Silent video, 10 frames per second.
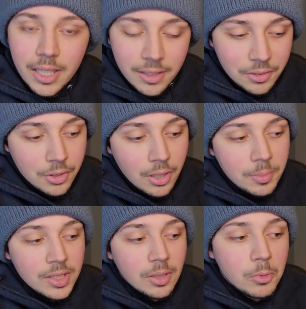I think there's
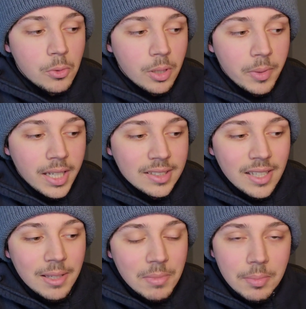going to be some
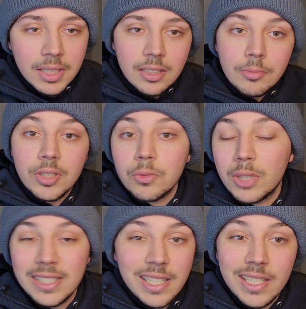quarterbacks that maybe a team
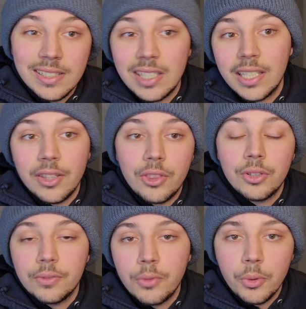doesn't want to take second,
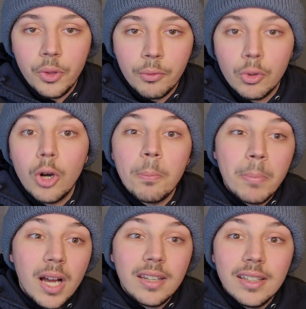third, fourth overall,
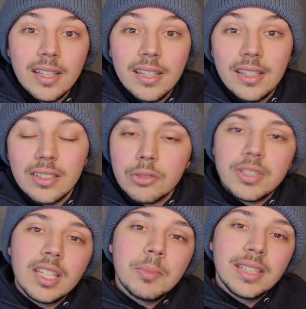but
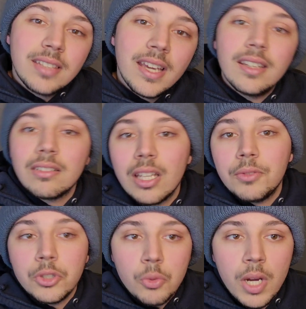they'll take him at 10,
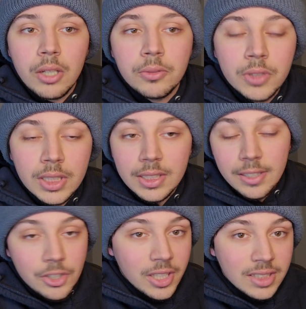11,
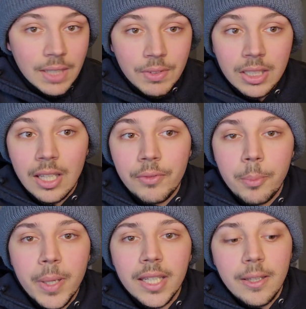12. The Giants have the
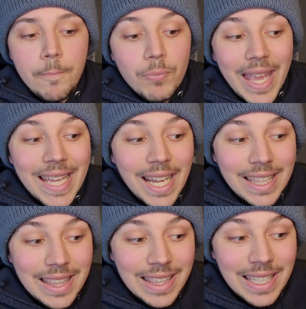11th pick, and
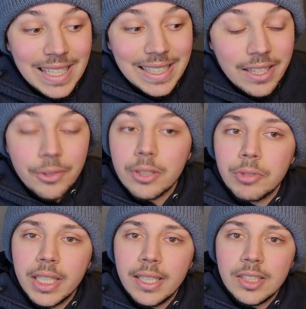I think they're in
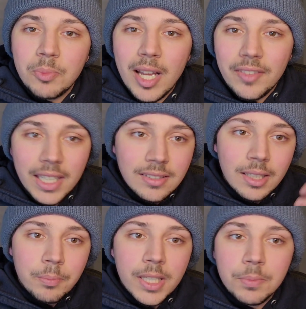a really nice spot. They
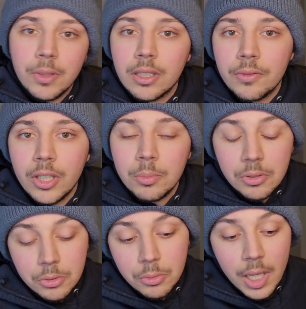could take best player
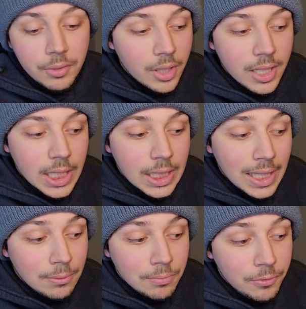available, whoever
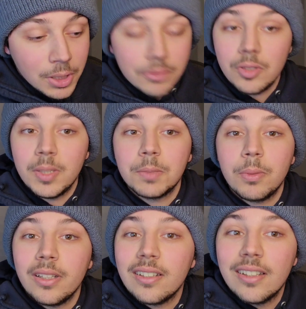they feel is the
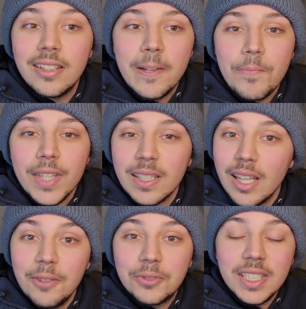best player
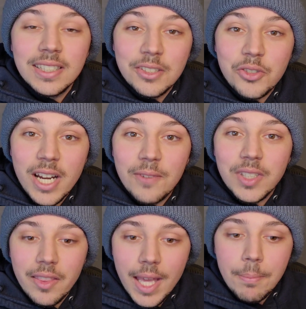left in the
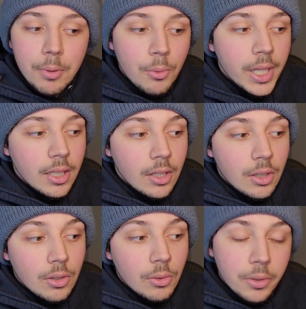draft at that point,
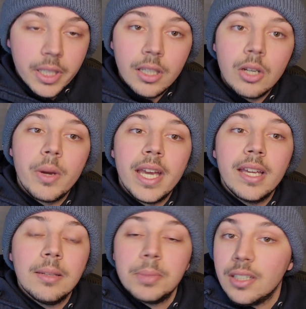or they can go
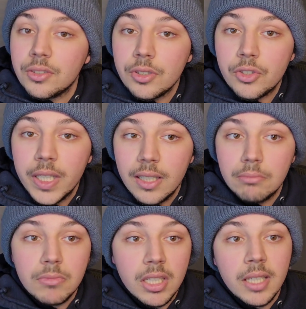ahead and potentially trade
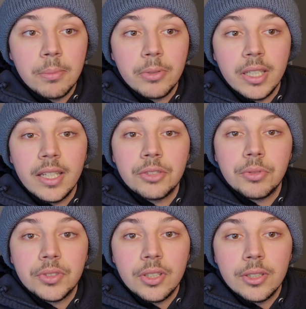it and get a pretty
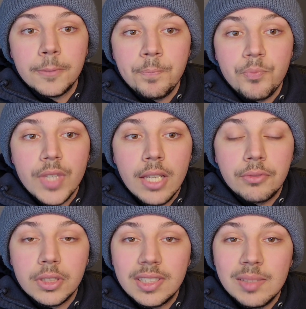nice return
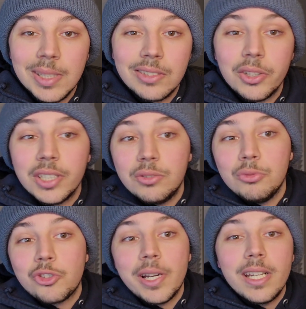for a team that's looking
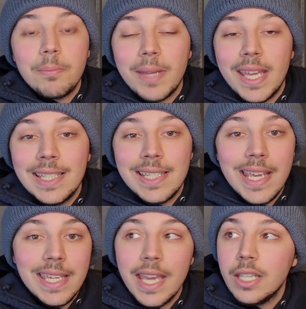to trade up and
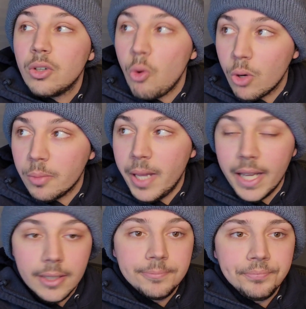take a
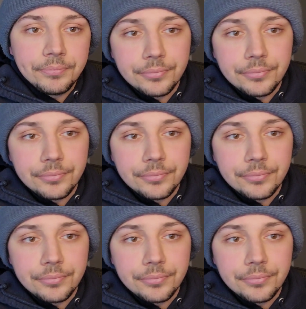quarterback.